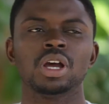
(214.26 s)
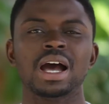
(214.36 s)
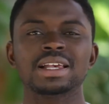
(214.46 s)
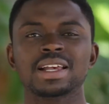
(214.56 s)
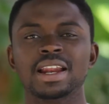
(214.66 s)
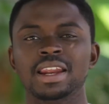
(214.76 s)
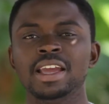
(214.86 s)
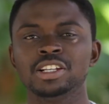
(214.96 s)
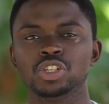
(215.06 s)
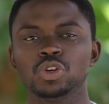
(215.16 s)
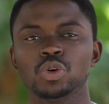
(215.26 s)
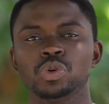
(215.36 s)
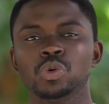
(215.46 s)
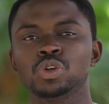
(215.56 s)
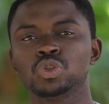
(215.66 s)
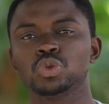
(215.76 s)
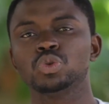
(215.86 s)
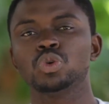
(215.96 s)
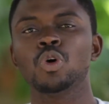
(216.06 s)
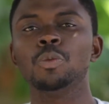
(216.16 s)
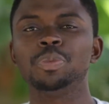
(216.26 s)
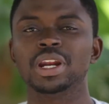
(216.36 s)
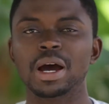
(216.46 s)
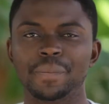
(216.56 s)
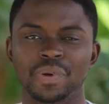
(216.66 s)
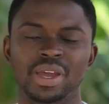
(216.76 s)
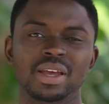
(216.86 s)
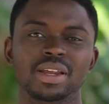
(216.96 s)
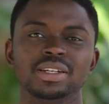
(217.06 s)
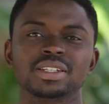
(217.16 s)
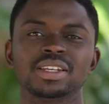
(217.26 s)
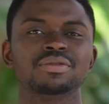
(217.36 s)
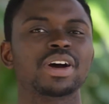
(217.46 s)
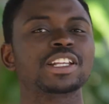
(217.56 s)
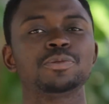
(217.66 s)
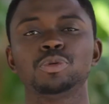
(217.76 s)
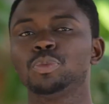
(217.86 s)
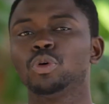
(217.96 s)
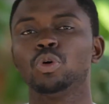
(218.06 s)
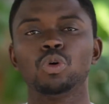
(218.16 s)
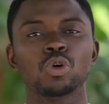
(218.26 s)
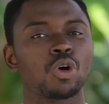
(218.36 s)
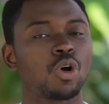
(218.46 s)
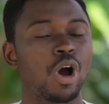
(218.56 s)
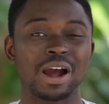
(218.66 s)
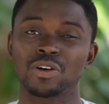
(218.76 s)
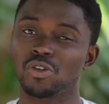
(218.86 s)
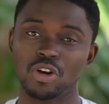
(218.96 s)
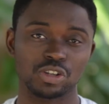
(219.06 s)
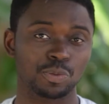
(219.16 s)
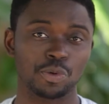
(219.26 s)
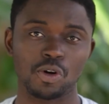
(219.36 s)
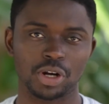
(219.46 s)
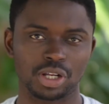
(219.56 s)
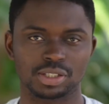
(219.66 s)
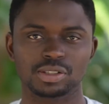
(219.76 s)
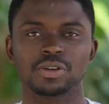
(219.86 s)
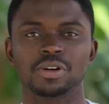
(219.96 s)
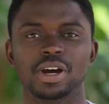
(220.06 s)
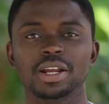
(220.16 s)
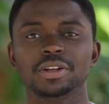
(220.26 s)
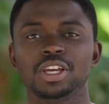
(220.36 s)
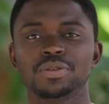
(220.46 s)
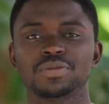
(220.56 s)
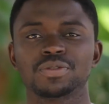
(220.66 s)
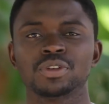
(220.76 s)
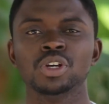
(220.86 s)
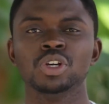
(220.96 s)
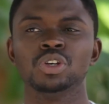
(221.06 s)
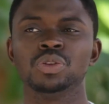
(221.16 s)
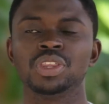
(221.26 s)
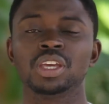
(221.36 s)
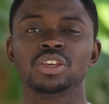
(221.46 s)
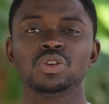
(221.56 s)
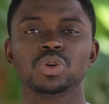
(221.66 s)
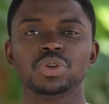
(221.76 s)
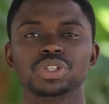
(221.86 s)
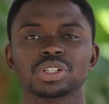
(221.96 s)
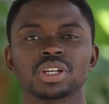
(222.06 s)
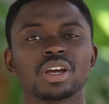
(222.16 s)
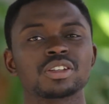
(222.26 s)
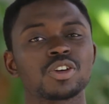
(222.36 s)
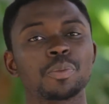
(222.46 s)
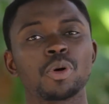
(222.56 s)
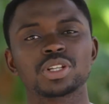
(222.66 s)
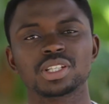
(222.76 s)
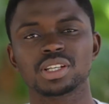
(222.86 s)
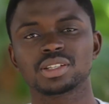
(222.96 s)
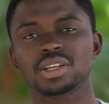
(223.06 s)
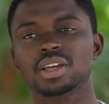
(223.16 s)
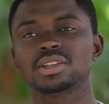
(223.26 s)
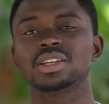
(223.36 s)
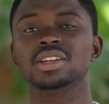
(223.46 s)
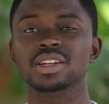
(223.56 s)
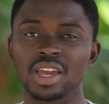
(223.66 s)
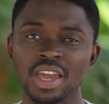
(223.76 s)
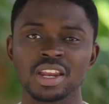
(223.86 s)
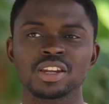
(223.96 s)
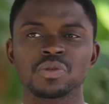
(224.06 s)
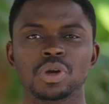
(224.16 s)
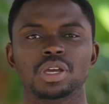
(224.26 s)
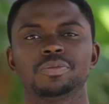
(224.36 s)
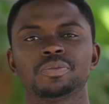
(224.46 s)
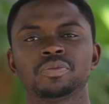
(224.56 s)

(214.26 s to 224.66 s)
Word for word: as an NGO, we want to open up and invite people across borders. All right, if you think you could support these kids in any way,